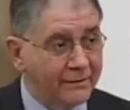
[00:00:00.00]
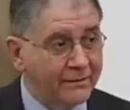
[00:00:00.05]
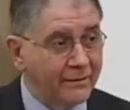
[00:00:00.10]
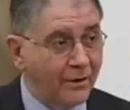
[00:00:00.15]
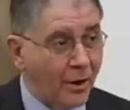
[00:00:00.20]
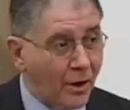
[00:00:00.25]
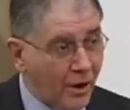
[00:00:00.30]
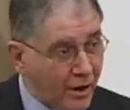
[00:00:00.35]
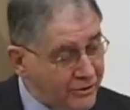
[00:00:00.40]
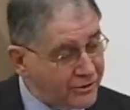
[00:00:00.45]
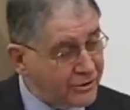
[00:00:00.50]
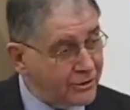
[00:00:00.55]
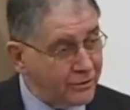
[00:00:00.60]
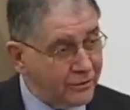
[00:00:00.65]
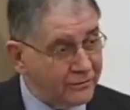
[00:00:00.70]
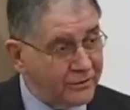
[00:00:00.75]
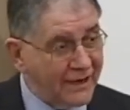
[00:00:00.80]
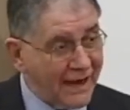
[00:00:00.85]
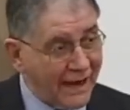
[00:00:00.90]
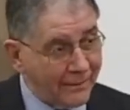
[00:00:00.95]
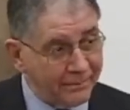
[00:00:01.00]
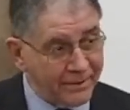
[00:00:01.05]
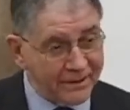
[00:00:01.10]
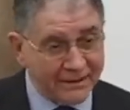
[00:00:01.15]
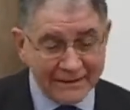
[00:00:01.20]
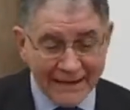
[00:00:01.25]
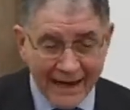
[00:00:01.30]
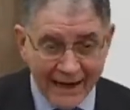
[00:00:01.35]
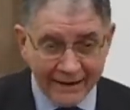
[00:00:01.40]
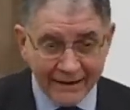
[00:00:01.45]
the logic of the
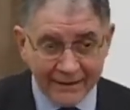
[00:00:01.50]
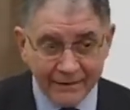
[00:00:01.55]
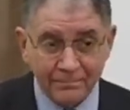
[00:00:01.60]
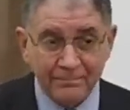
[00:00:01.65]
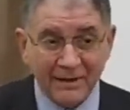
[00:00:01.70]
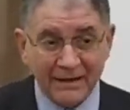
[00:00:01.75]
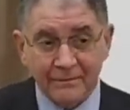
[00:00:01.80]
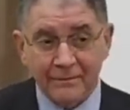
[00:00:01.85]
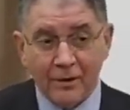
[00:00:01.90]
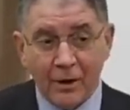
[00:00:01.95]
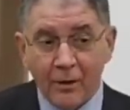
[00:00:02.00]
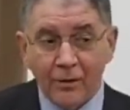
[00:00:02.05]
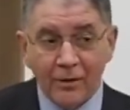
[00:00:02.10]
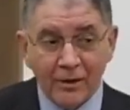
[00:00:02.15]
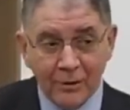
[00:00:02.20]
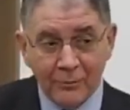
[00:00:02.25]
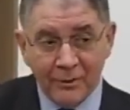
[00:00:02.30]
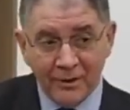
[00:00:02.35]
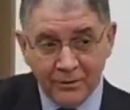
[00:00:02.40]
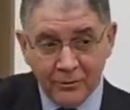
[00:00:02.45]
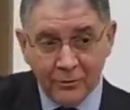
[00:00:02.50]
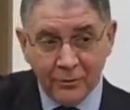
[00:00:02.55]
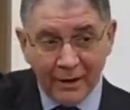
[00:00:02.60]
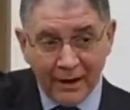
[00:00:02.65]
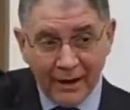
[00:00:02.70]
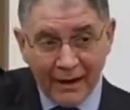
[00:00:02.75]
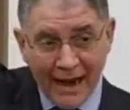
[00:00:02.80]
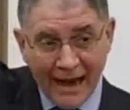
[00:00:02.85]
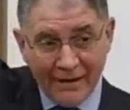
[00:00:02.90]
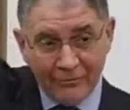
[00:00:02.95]
appetite, but only when you
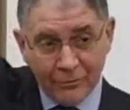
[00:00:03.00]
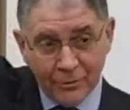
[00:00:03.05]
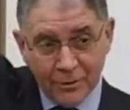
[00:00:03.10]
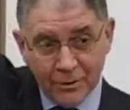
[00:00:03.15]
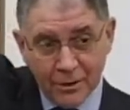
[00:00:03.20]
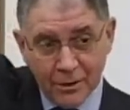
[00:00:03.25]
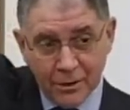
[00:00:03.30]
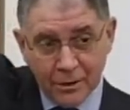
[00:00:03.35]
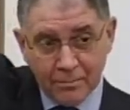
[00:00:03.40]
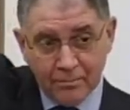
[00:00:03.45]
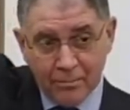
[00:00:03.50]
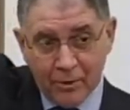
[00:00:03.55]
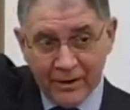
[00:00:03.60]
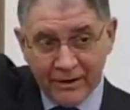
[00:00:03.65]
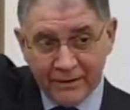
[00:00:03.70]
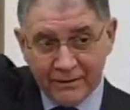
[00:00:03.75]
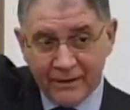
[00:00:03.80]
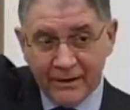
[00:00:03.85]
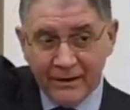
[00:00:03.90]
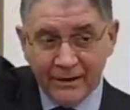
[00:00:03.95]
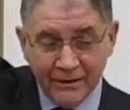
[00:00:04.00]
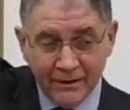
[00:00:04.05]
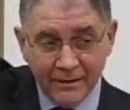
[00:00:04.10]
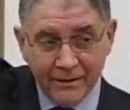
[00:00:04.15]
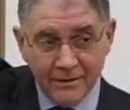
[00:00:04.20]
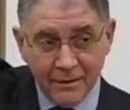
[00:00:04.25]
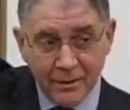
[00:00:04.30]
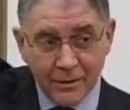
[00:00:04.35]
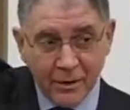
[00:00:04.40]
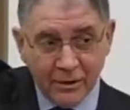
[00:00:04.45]
arrive to this point,
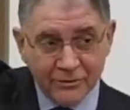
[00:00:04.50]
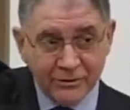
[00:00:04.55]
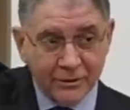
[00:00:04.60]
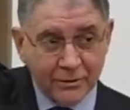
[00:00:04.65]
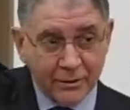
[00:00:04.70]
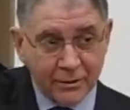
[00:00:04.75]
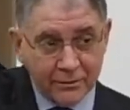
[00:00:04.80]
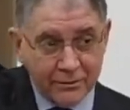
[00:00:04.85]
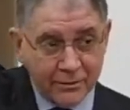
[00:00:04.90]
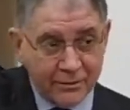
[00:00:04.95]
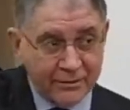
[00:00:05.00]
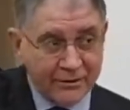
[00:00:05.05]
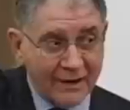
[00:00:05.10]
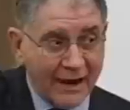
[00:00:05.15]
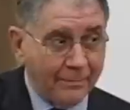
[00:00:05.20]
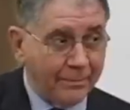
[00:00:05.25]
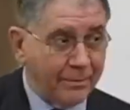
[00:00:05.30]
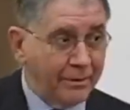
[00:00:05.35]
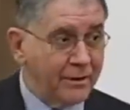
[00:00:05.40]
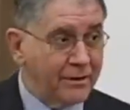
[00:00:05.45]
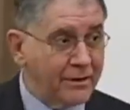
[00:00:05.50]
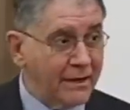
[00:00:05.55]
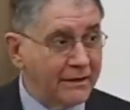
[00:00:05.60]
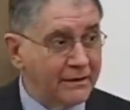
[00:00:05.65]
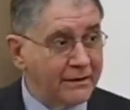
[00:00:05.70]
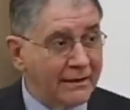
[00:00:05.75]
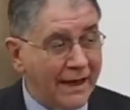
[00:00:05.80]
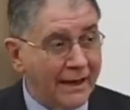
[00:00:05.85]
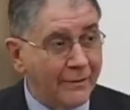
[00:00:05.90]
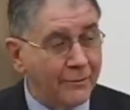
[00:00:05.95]
this logic is turned
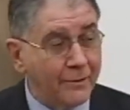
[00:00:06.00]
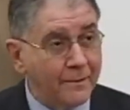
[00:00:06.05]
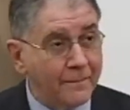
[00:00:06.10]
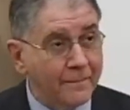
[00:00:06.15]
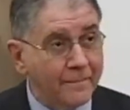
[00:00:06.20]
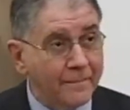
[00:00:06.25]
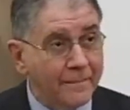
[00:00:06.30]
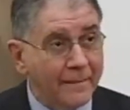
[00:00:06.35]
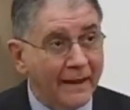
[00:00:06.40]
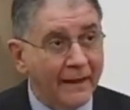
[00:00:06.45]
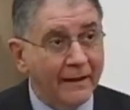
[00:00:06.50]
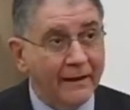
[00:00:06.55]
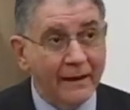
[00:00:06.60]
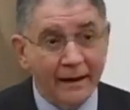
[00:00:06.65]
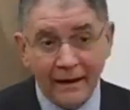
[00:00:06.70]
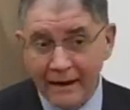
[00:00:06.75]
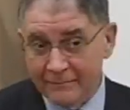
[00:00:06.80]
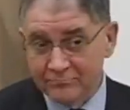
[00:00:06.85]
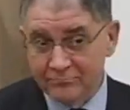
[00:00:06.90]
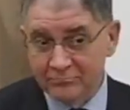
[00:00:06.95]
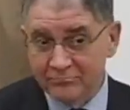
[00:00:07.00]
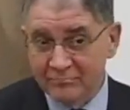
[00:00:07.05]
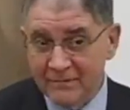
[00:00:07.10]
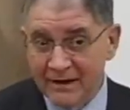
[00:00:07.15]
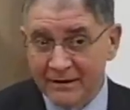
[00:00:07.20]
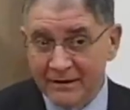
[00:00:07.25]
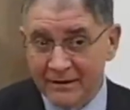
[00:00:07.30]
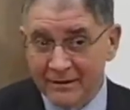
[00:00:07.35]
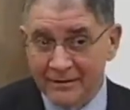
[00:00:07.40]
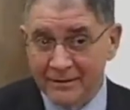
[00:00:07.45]
upside down?
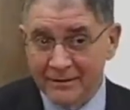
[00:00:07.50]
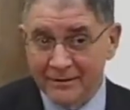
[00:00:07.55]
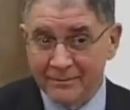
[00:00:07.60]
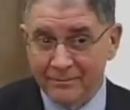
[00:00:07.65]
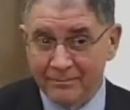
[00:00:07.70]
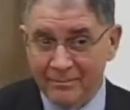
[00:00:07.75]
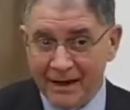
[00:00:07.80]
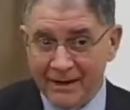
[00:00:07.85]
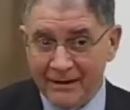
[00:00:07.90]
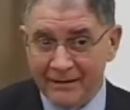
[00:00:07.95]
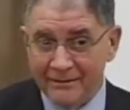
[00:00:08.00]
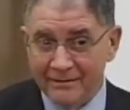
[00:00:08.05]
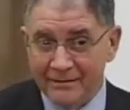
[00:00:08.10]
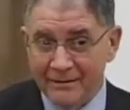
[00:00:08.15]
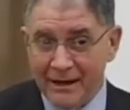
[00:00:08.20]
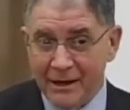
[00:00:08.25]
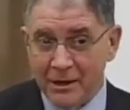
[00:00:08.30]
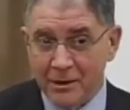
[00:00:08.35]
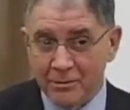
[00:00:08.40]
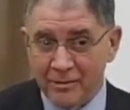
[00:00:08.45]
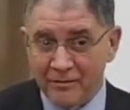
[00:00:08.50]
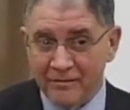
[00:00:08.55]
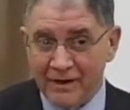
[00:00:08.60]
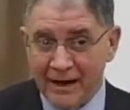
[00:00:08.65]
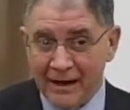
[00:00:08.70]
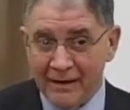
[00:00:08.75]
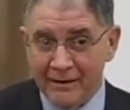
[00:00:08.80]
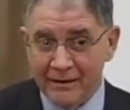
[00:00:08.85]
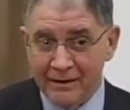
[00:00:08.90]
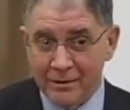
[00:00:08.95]
Uh, my answer,
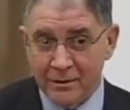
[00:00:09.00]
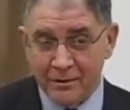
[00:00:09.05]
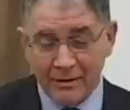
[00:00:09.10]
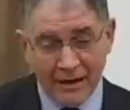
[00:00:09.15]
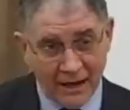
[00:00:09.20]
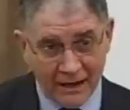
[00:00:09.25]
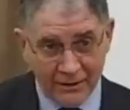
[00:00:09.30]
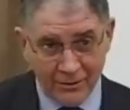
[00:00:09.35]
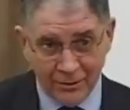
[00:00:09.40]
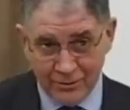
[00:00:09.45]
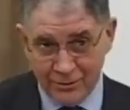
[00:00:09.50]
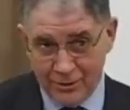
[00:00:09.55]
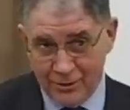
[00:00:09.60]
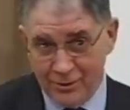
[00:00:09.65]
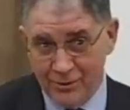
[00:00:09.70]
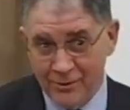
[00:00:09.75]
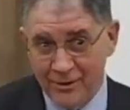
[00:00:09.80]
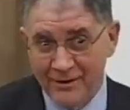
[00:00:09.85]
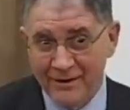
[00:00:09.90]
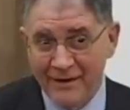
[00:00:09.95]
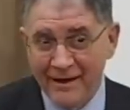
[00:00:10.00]
frankly, is I don't know.